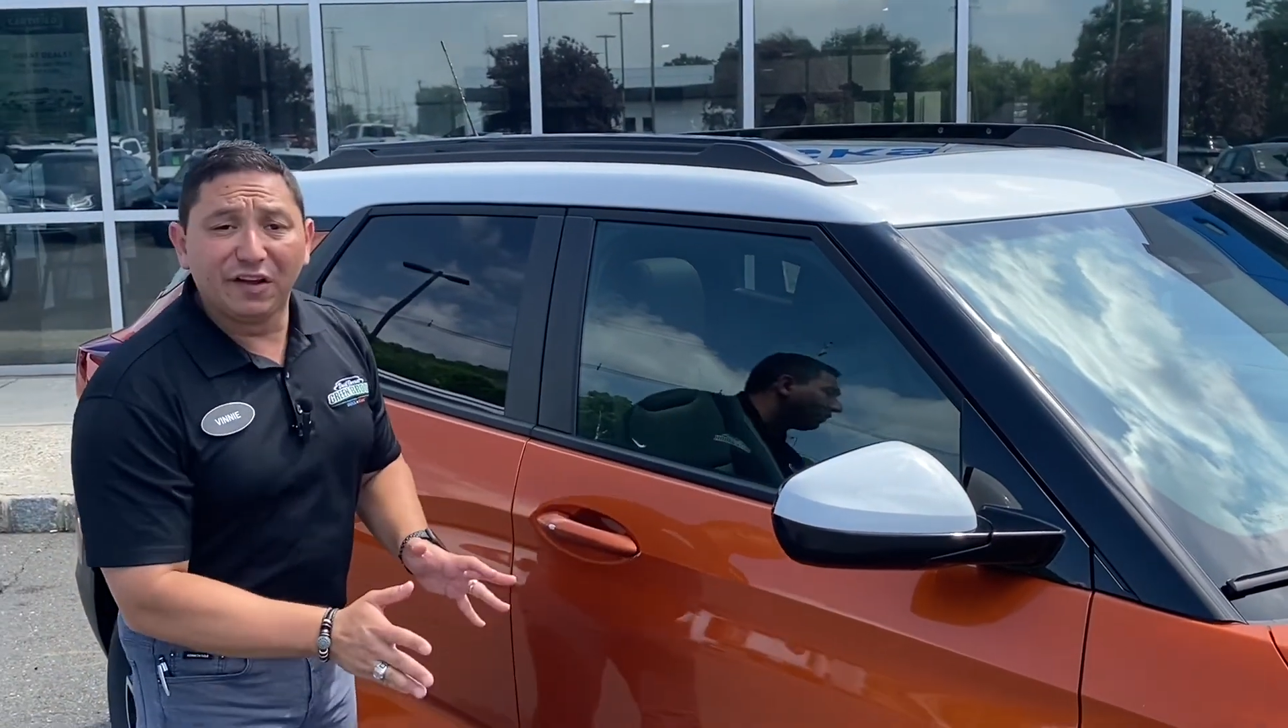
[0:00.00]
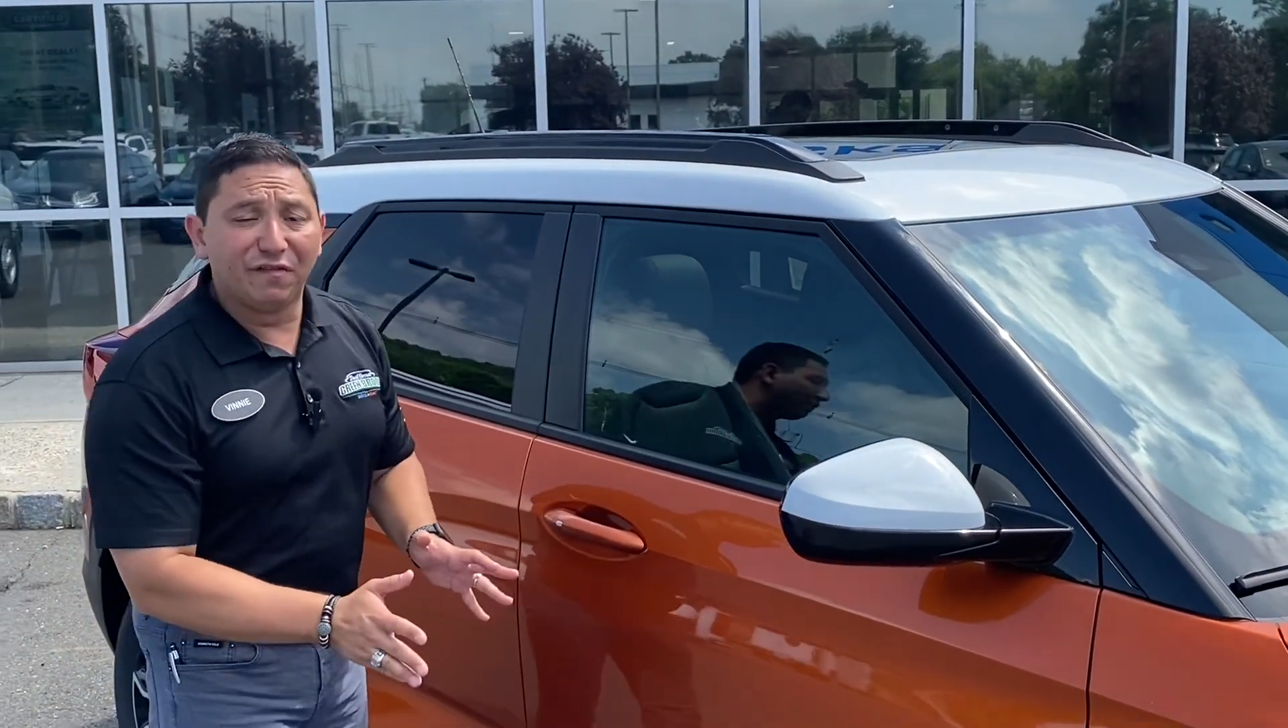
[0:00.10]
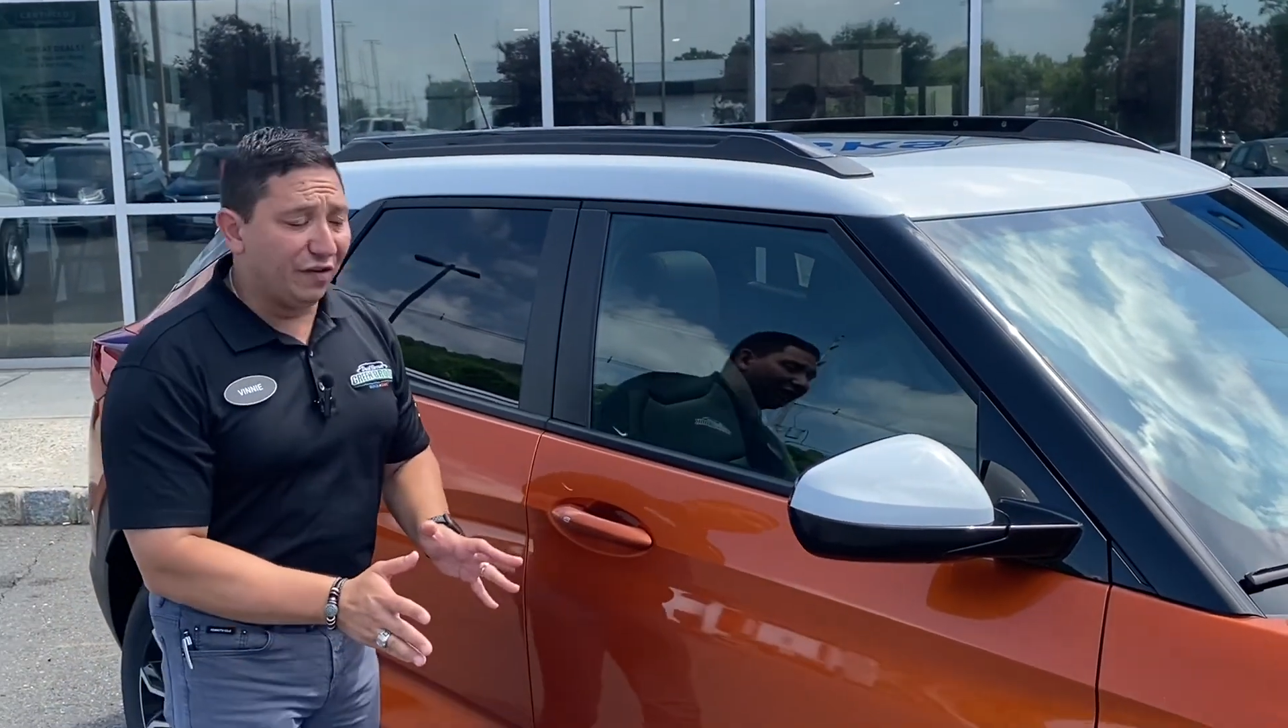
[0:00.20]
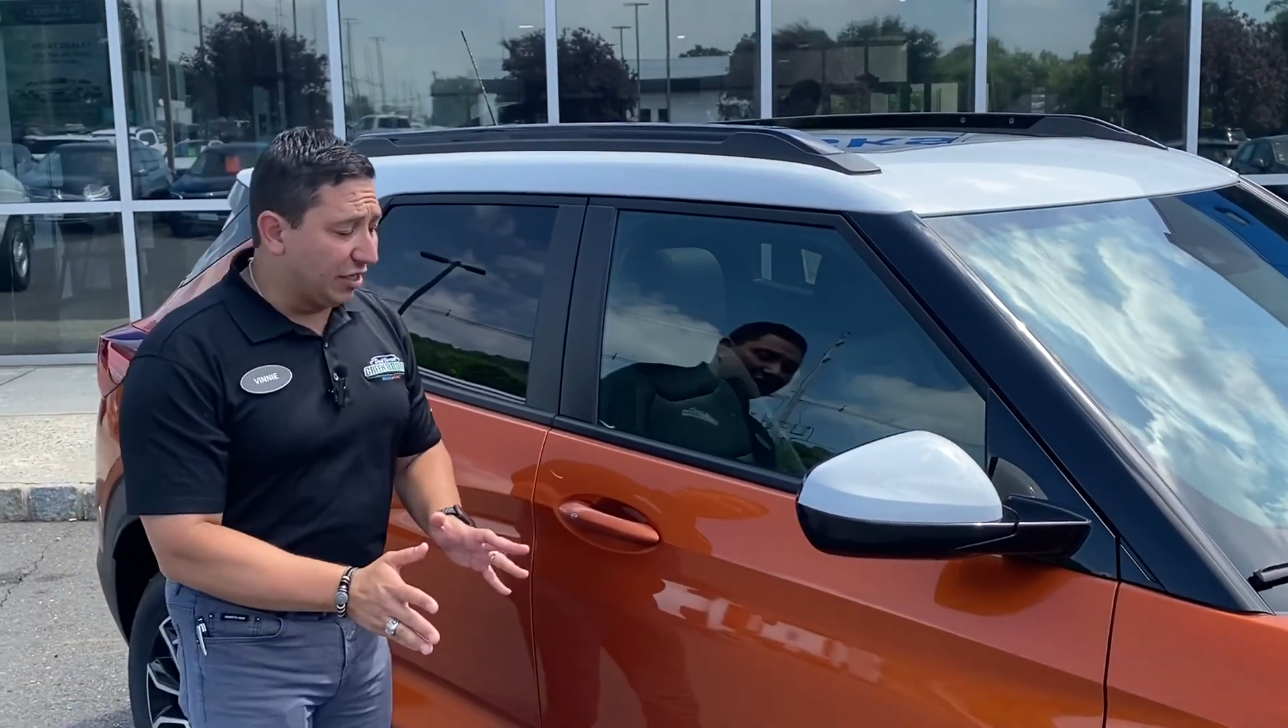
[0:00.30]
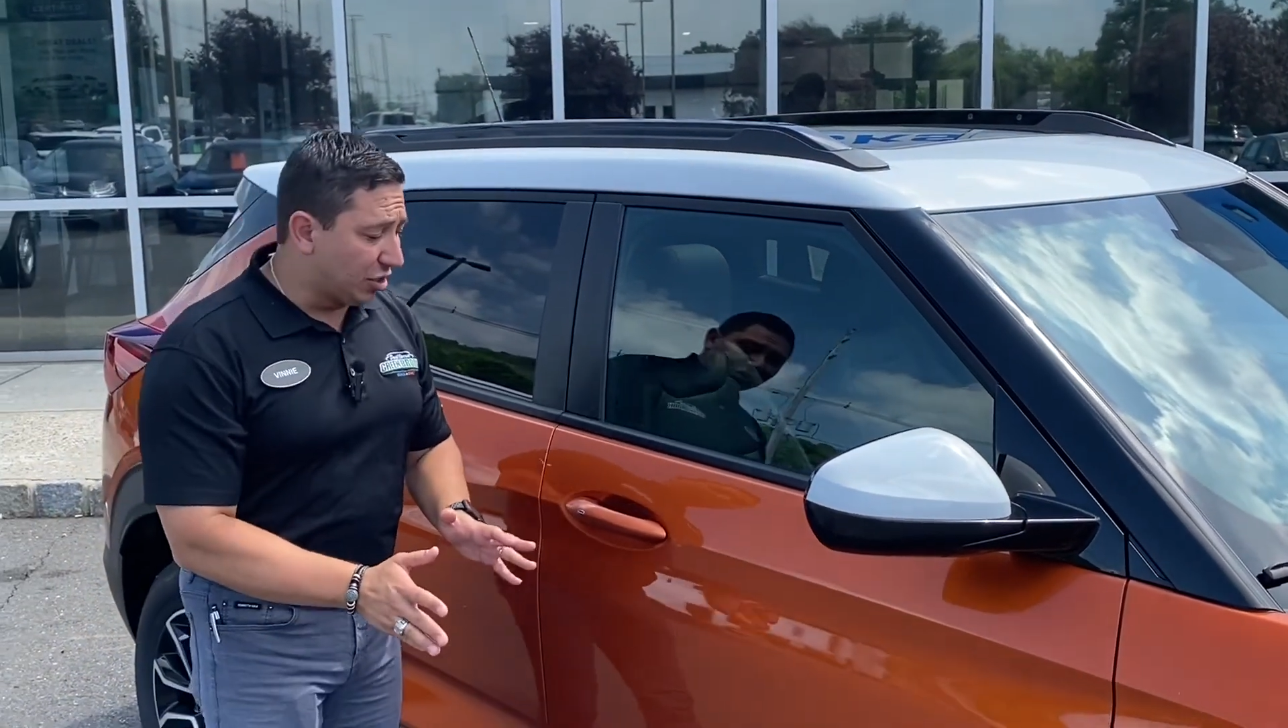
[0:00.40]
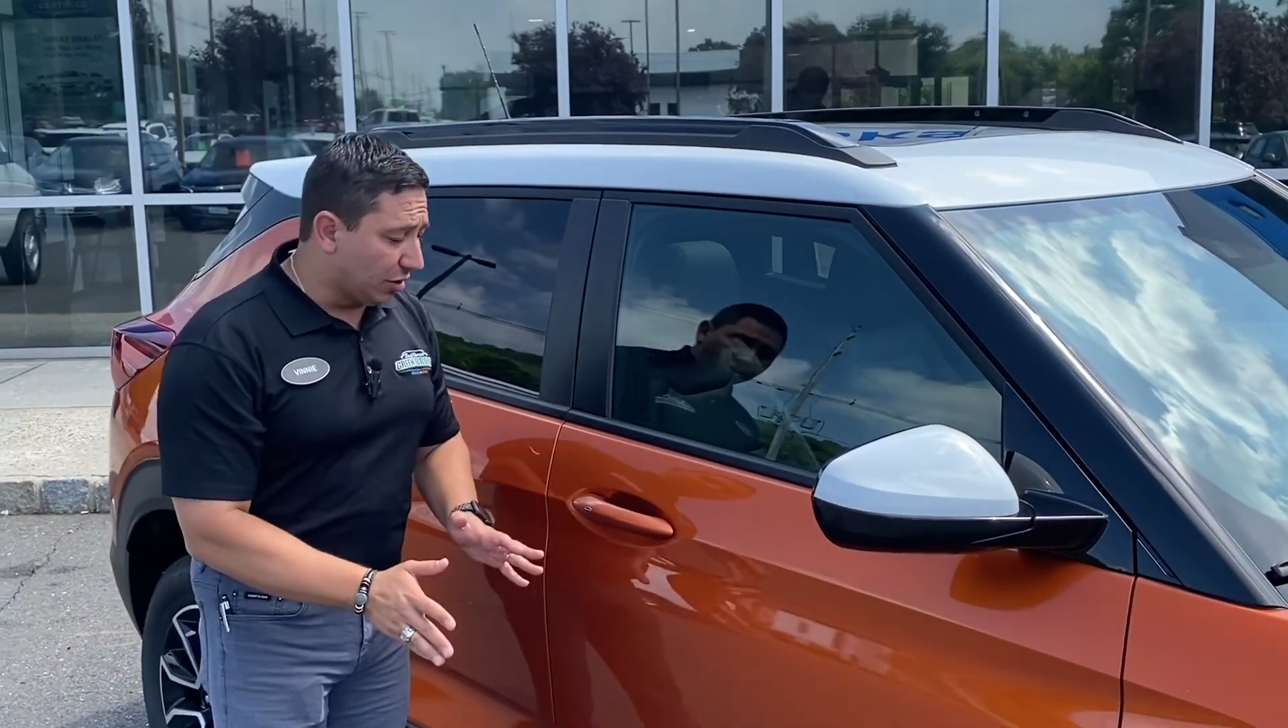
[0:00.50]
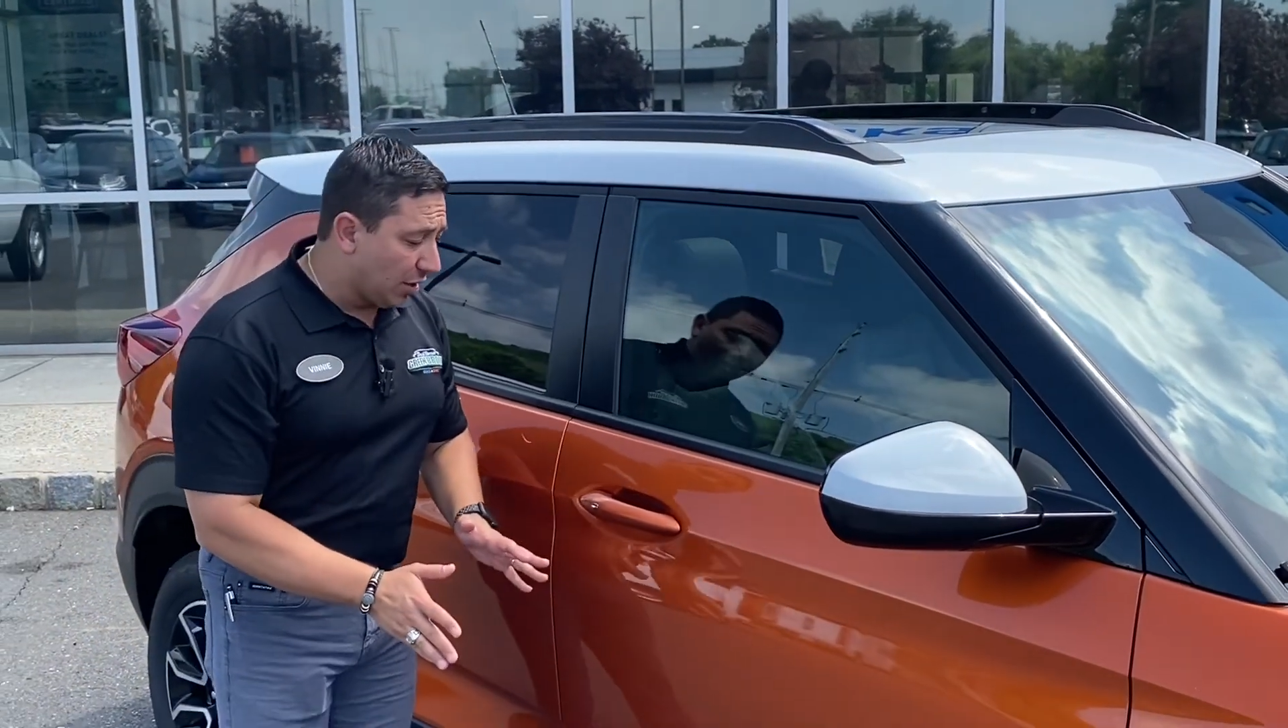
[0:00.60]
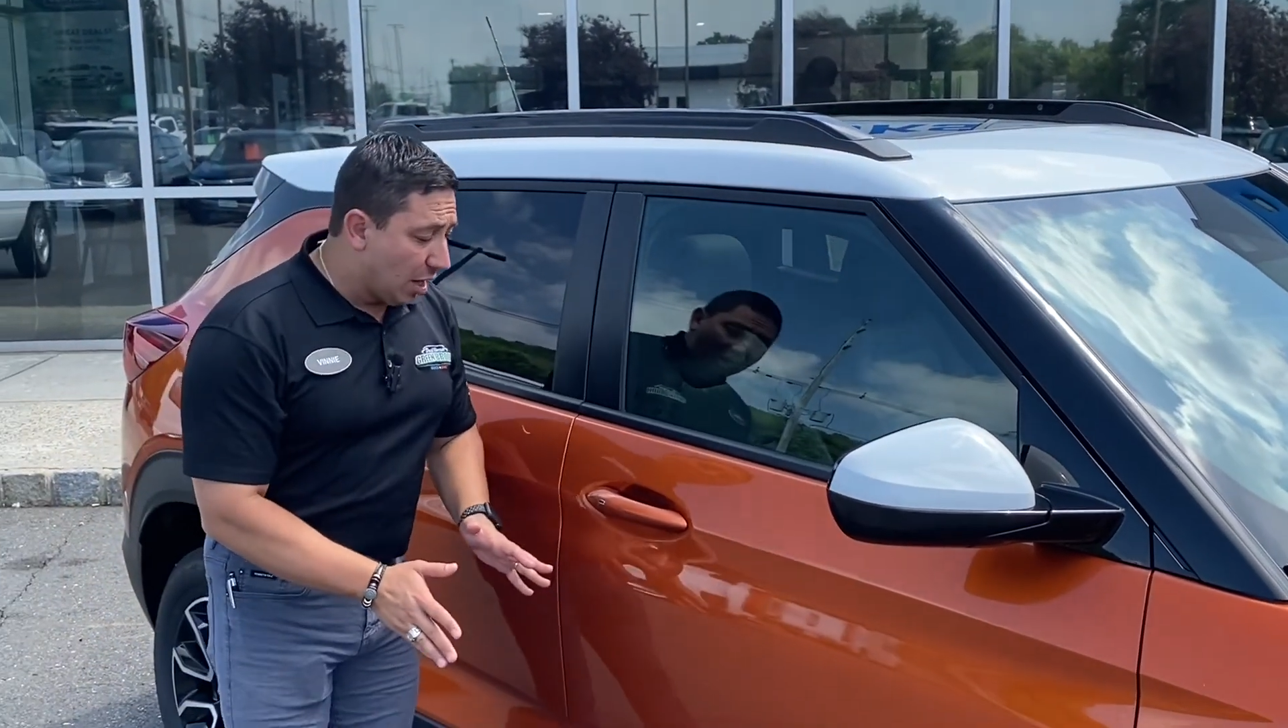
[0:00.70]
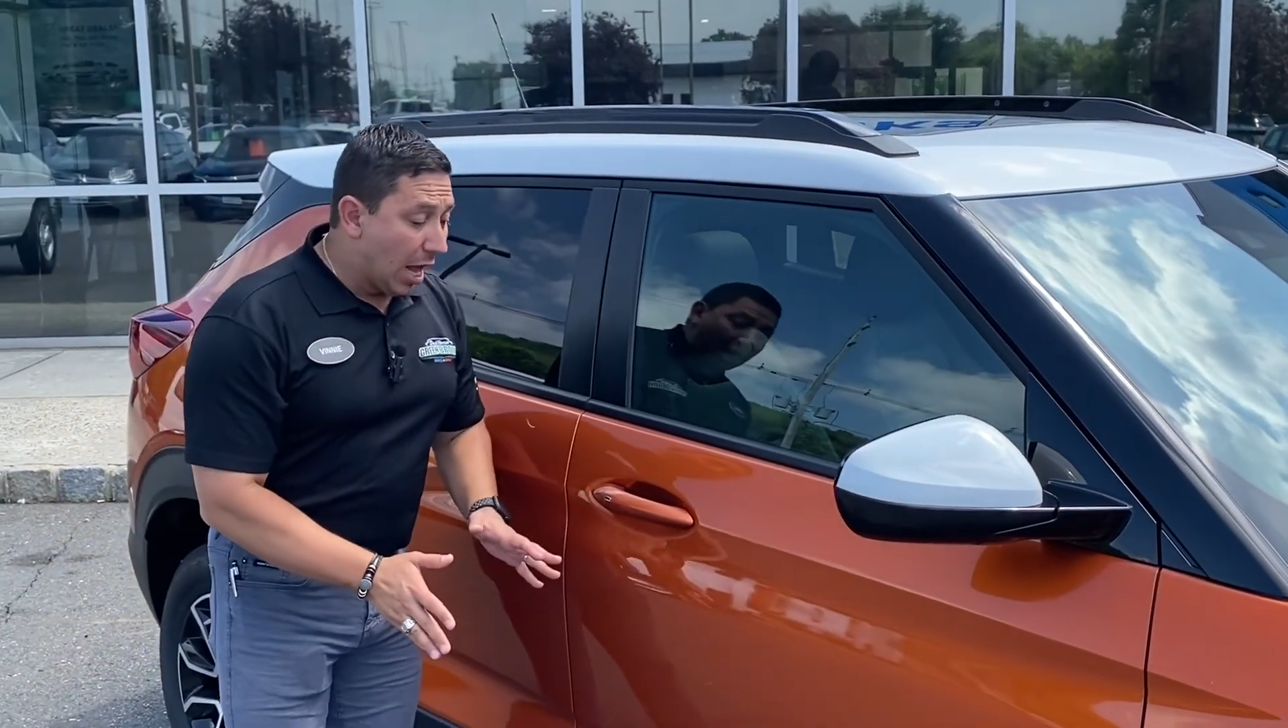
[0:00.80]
feature.